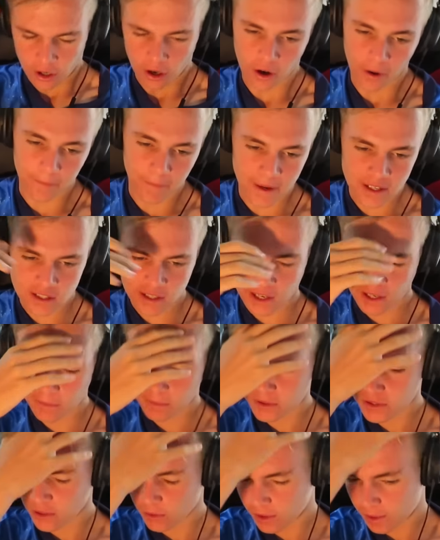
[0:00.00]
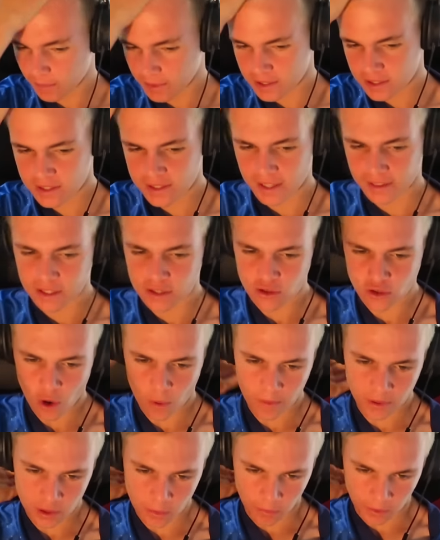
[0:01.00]
Oh, imagine getting Brazil. They've been saying there's
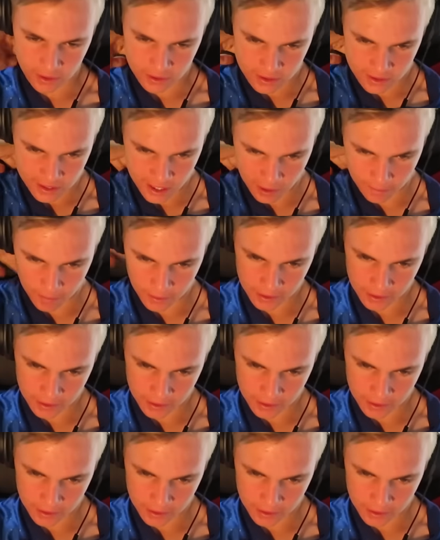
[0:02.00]
so many good ones. Center